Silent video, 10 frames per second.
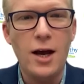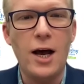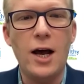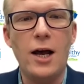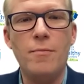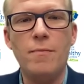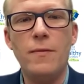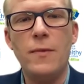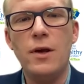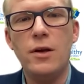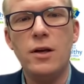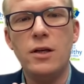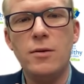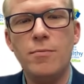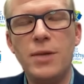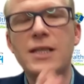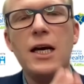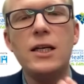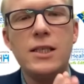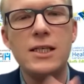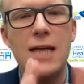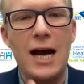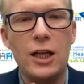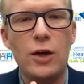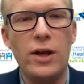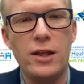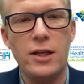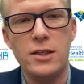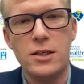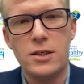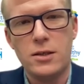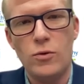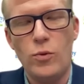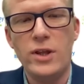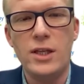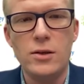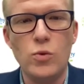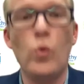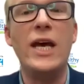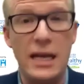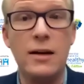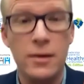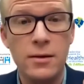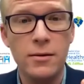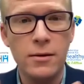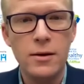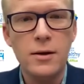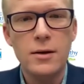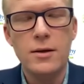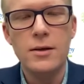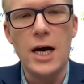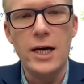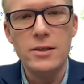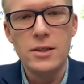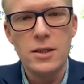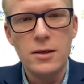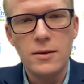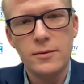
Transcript: But tell us exactly what this win does.